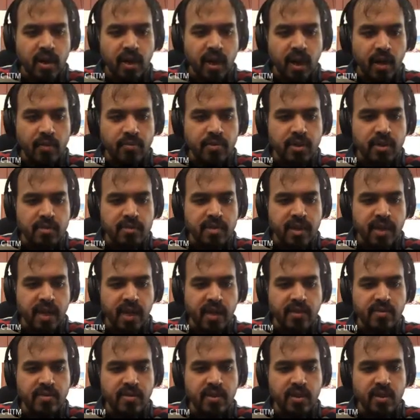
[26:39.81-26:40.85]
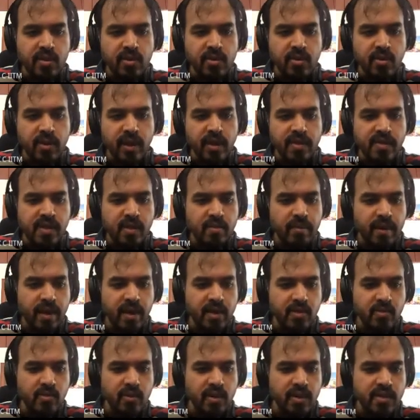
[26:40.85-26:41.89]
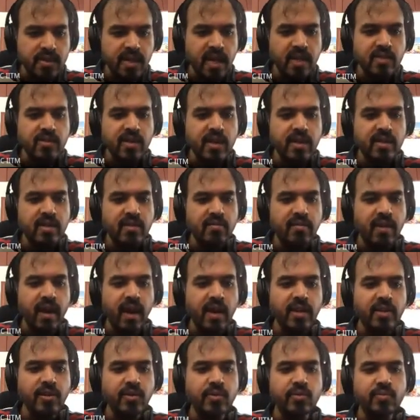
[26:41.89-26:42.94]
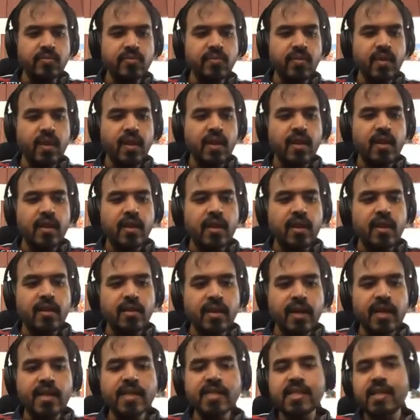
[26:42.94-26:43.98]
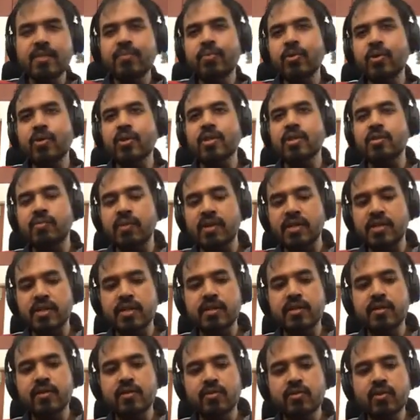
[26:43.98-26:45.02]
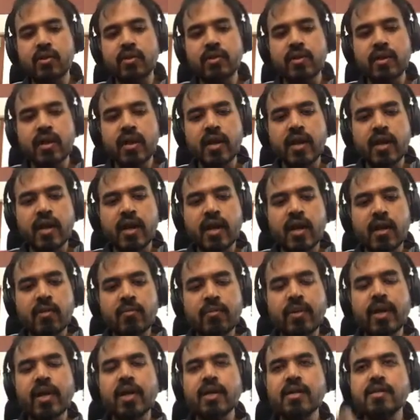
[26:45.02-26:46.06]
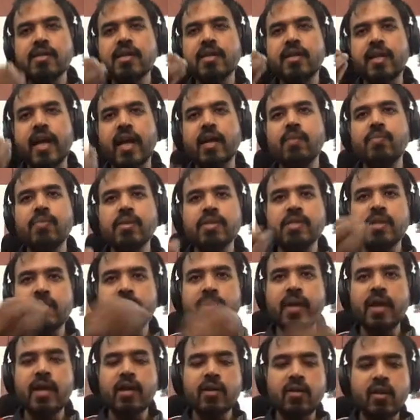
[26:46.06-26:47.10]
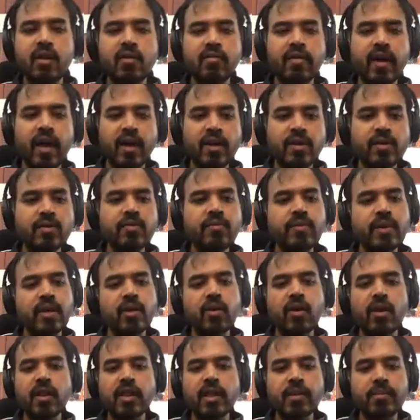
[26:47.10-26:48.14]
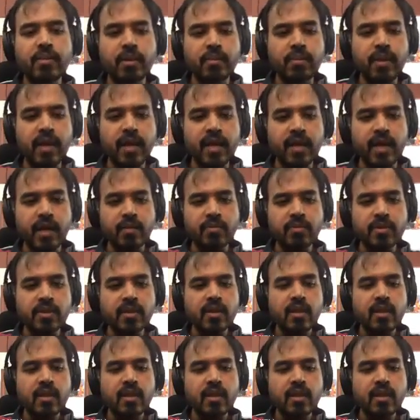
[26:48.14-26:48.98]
Observe that x0 to xn minus 1 is actually the value that is input to this function. So because the type is dependent on a value, we call them dependent types.